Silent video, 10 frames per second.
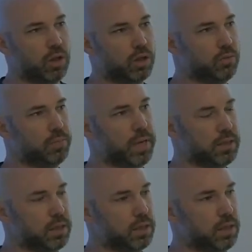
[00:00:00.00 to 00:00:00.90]

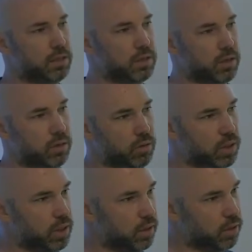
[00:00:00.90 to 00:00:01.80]
basically started
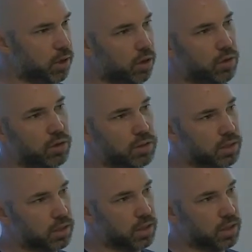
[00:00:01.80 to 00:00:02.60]
holding calls and